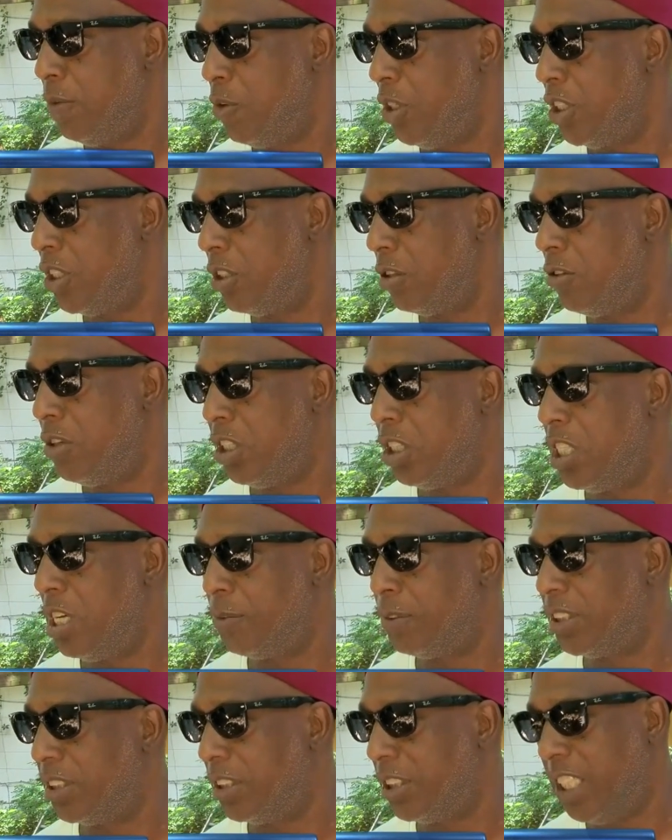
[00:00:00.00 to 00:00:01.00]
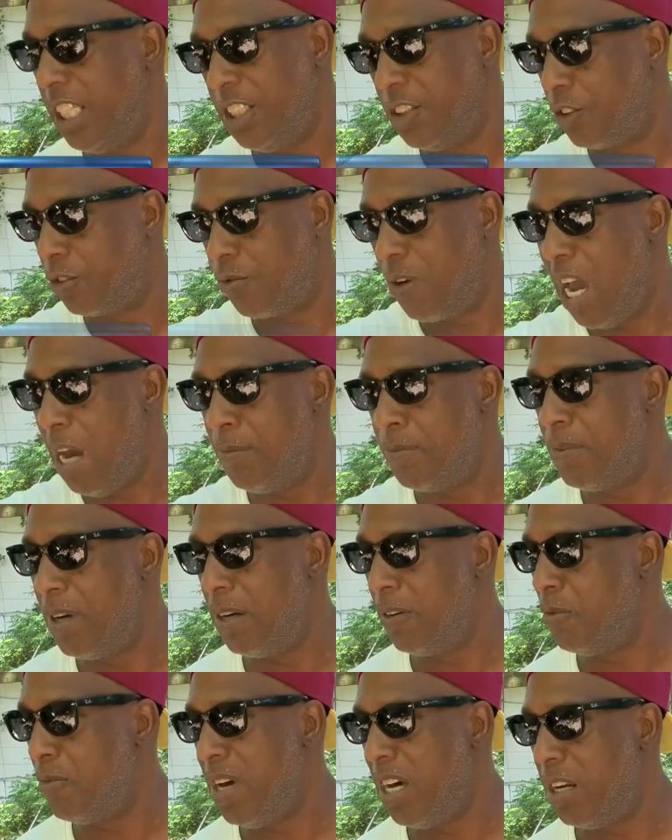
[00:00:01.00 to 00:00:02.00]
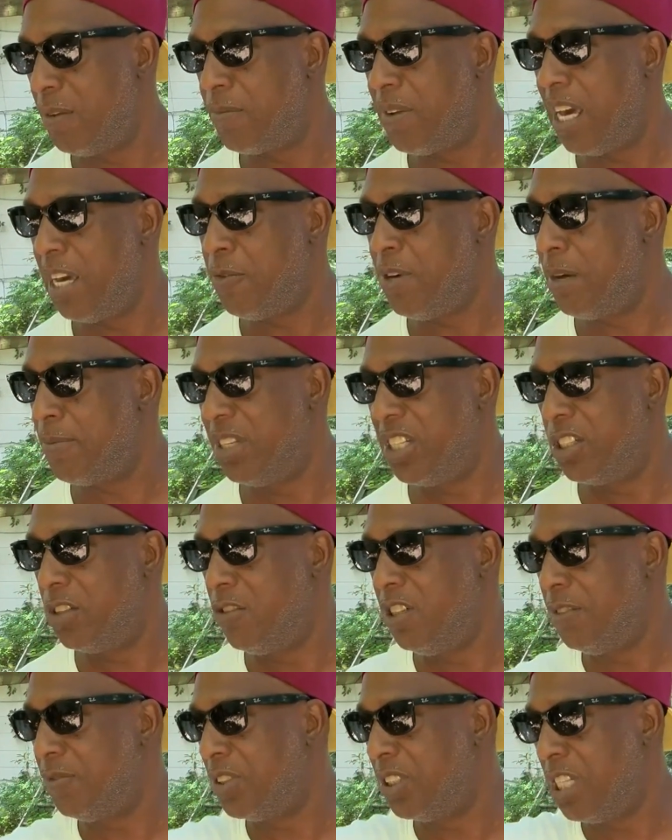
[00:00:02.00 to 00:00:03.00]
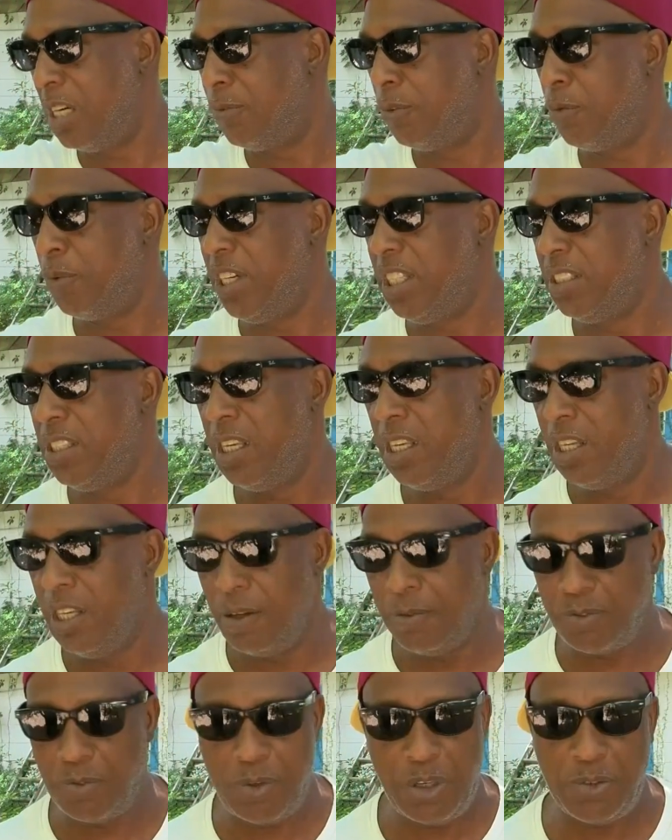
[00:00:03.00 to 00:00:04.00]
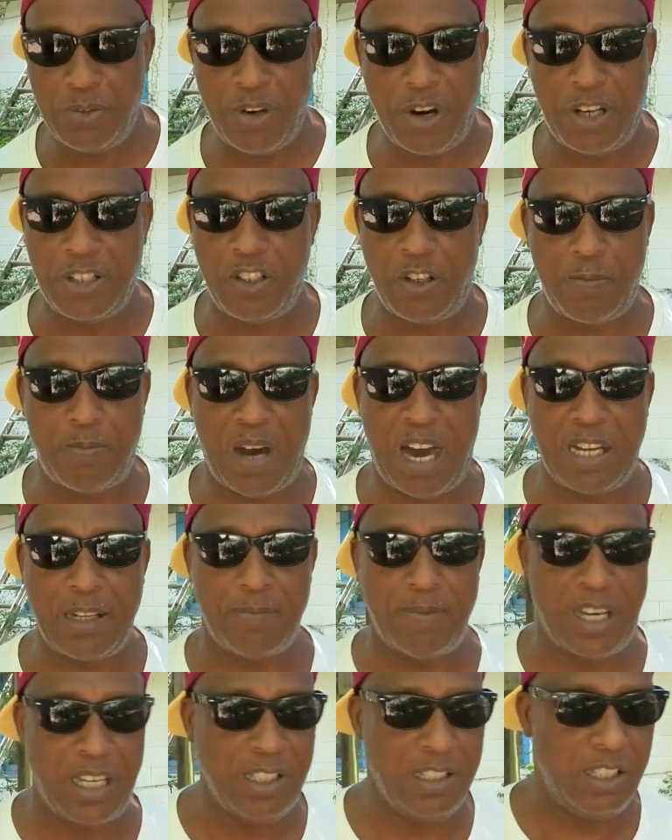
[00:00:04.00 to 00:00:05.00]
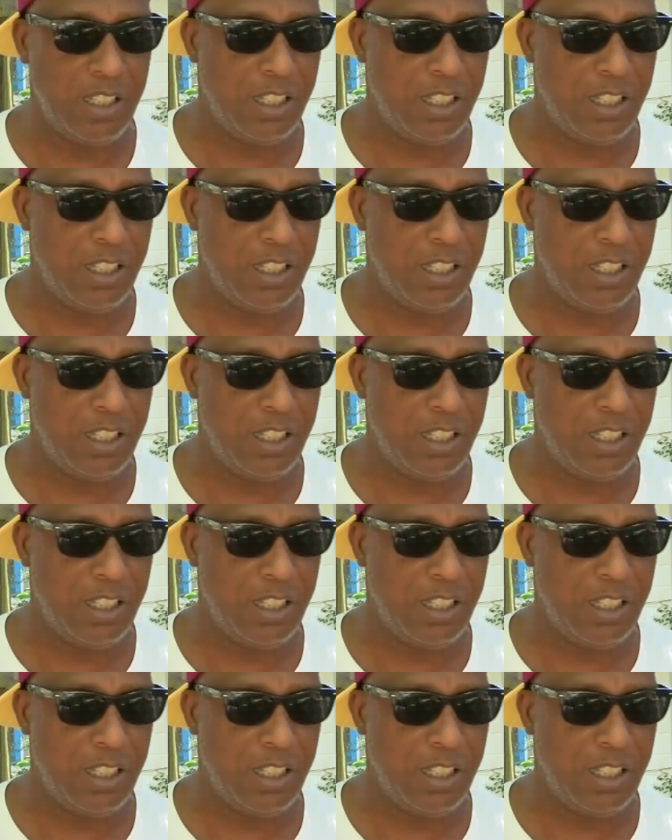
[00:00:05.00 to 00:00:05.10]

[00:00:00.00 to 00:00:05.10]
one doing nothing, getting scrapped, man. We have been doing it for a couple of weeks. We don't hurt nobody, man.